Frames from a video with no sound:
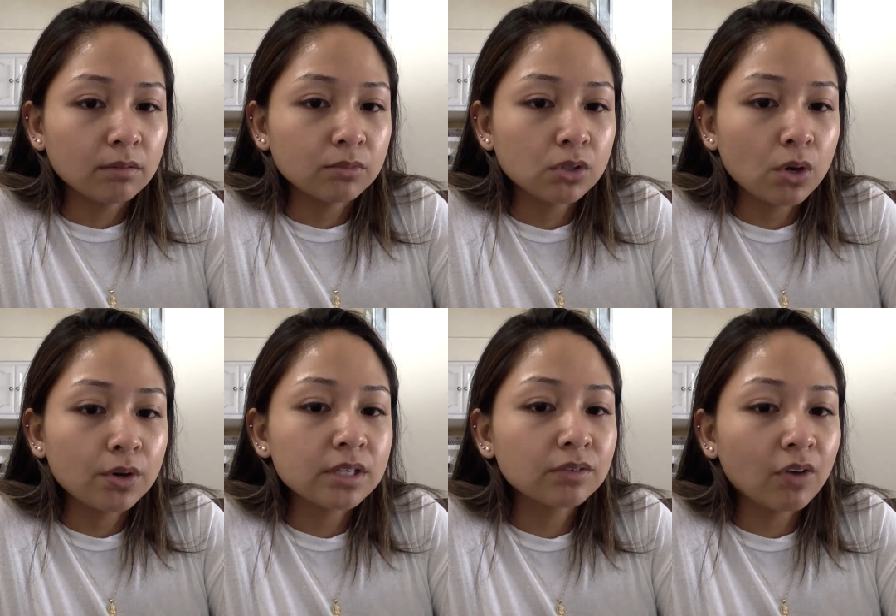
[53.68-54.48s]
So
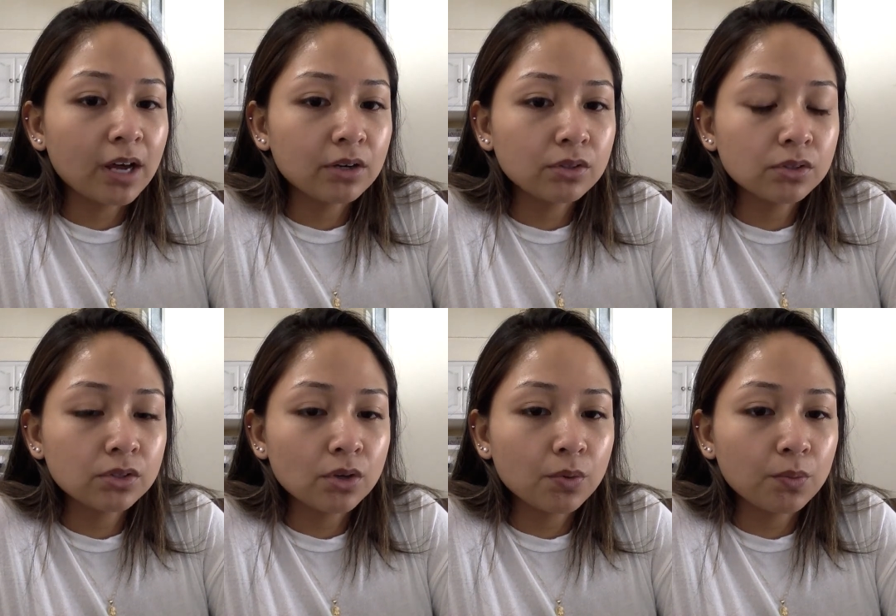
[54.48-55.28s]
his
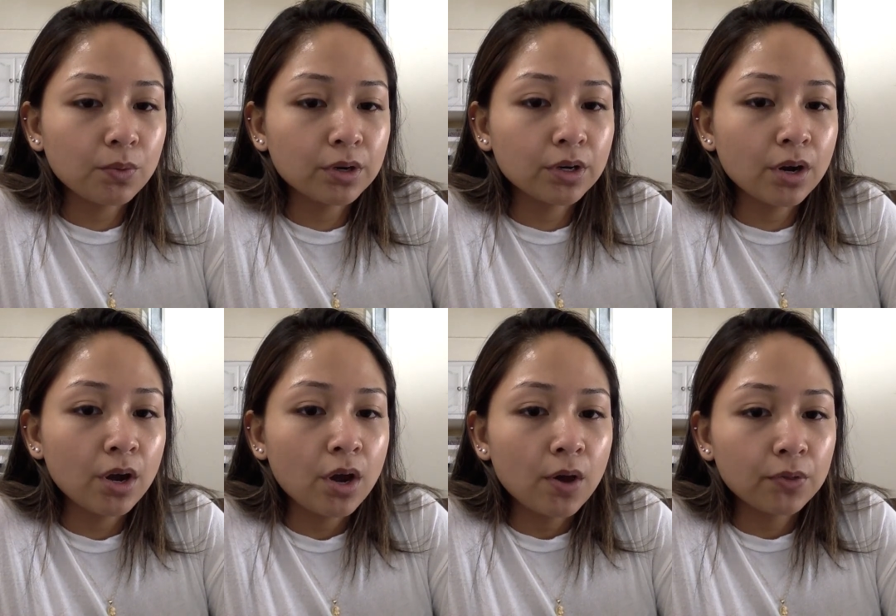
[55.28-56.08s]
vitals were
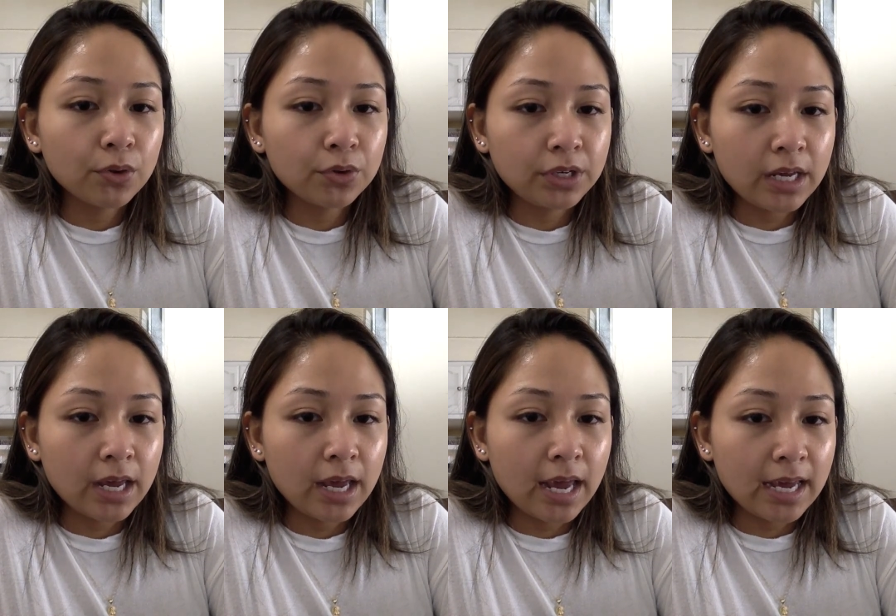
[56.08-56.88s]

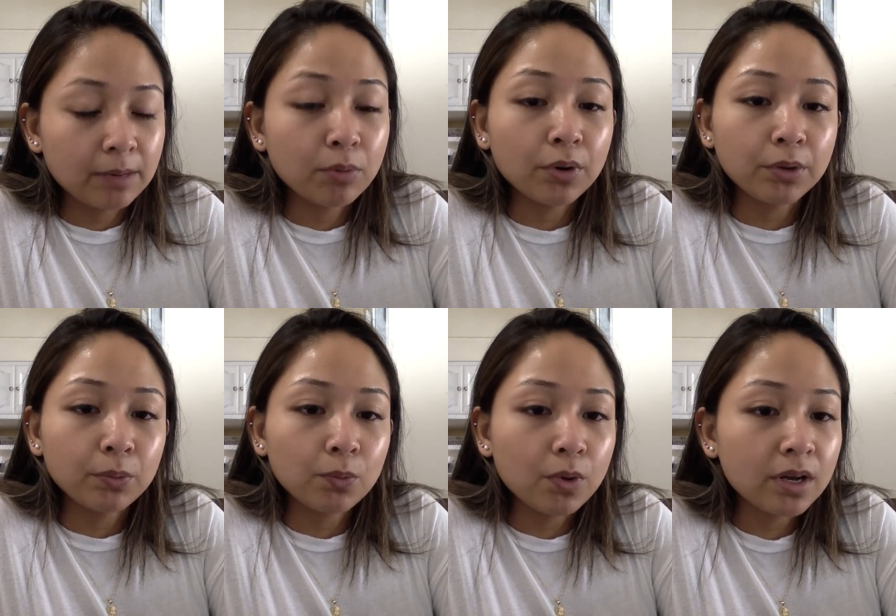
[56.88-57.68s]

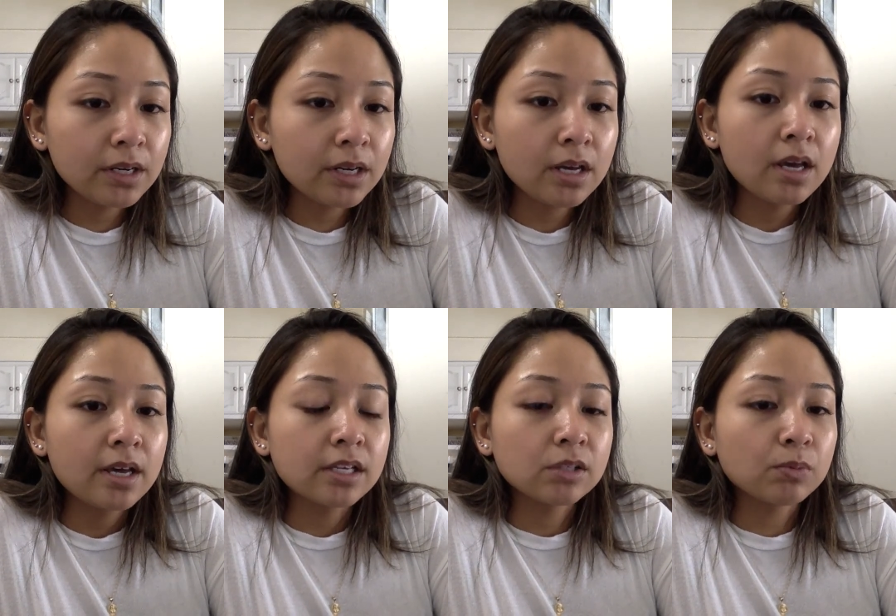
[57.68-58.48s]
38.1,
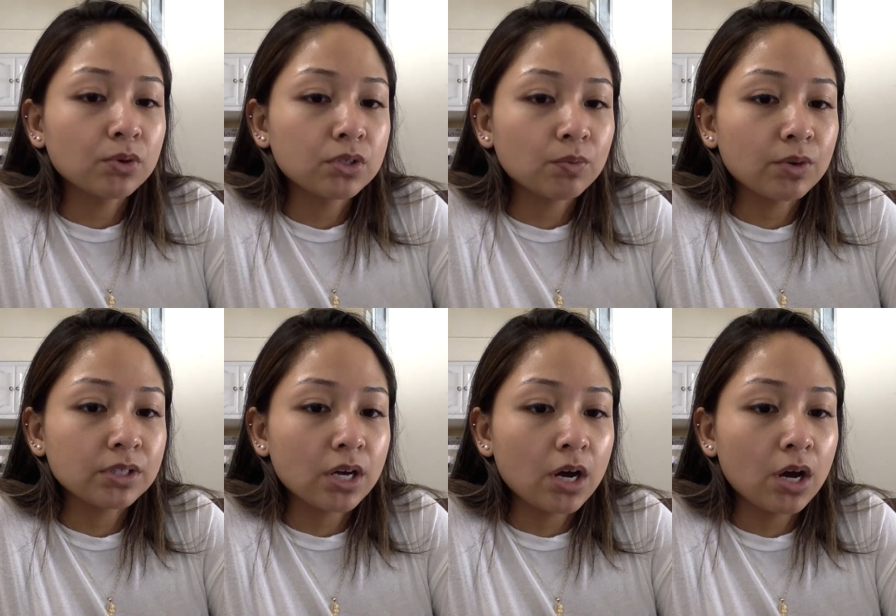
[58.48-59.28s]
his pulse
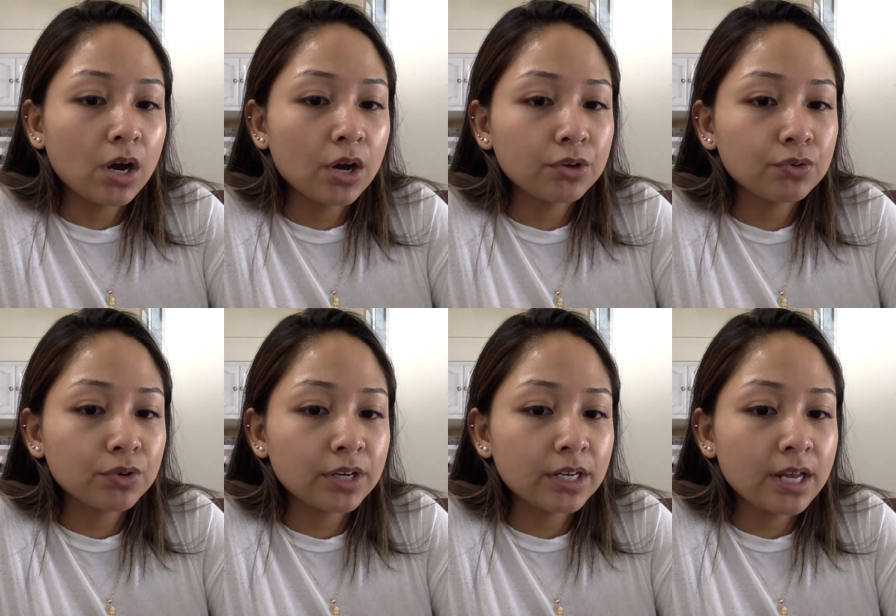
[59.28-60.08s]
was
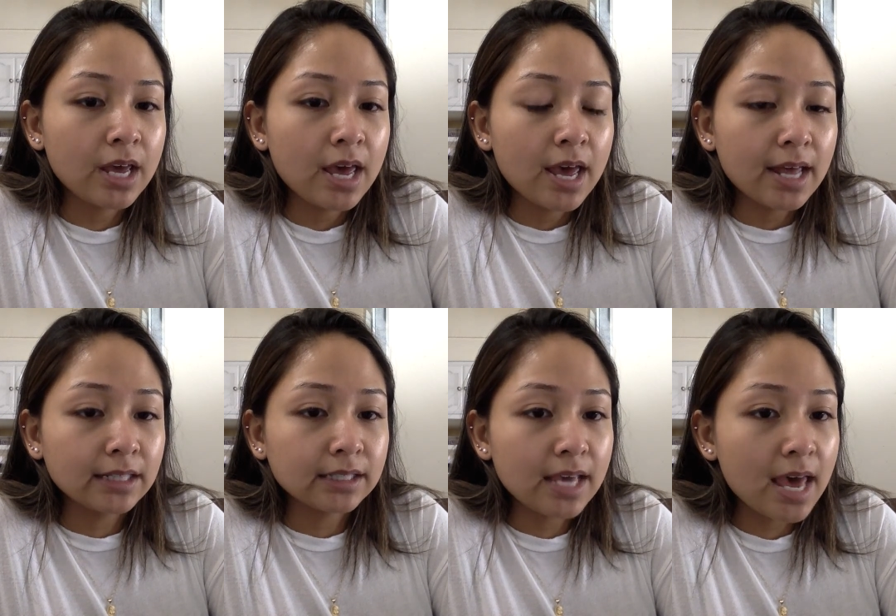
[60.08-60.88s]

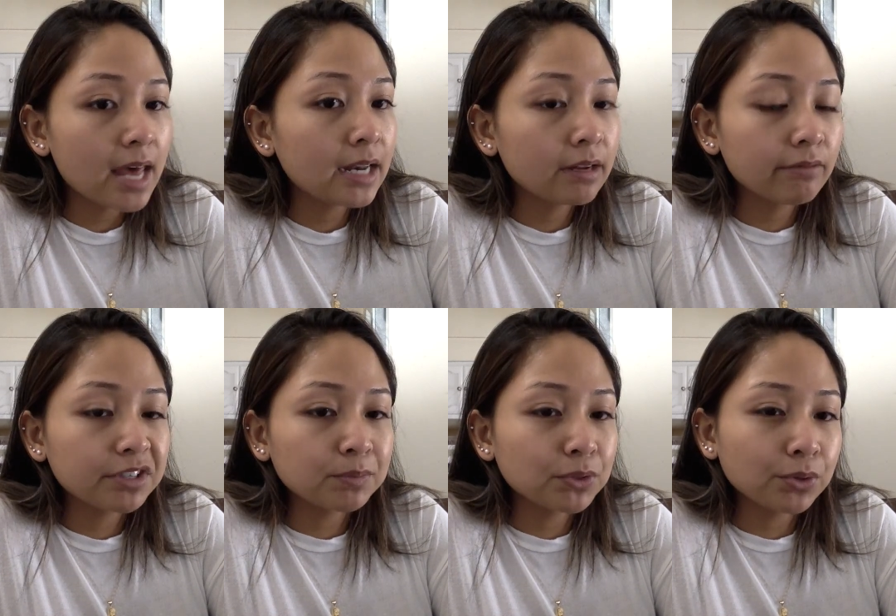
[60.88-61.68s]
110,
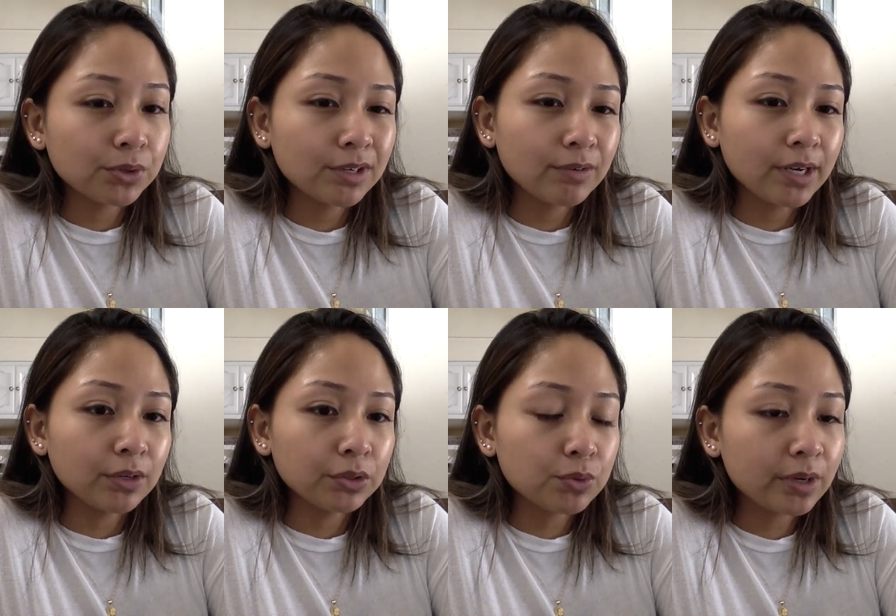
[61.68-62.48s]
respiratory
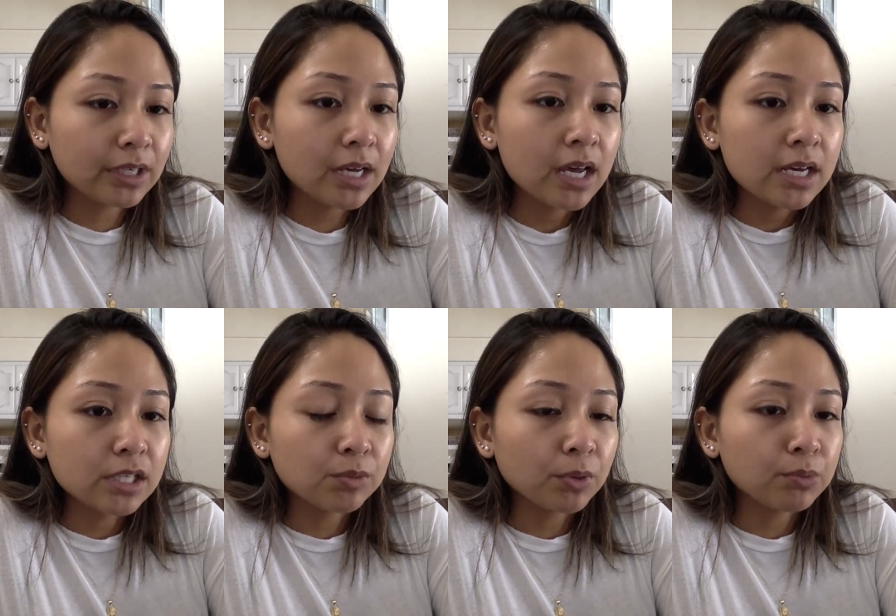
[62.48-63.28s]
rate 20,
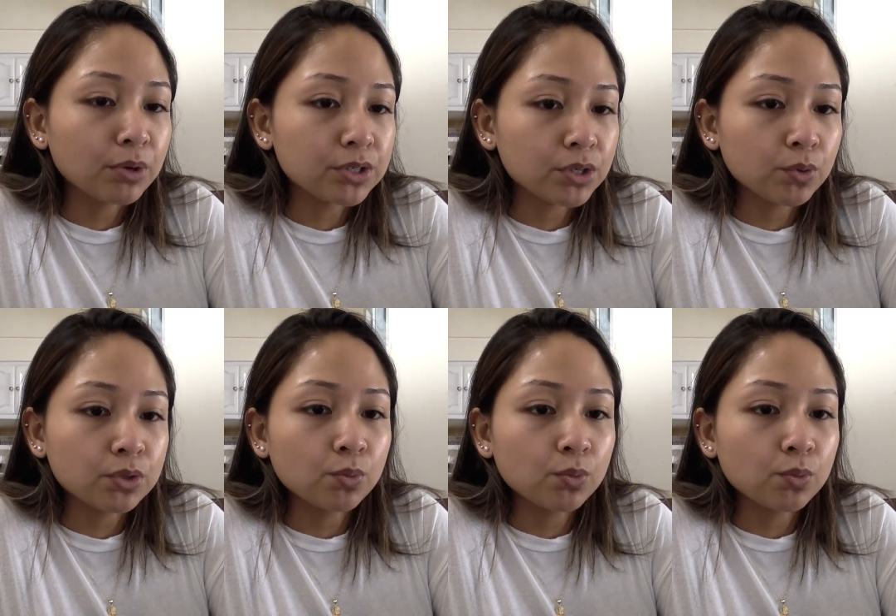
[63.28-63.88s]
his blood pressure was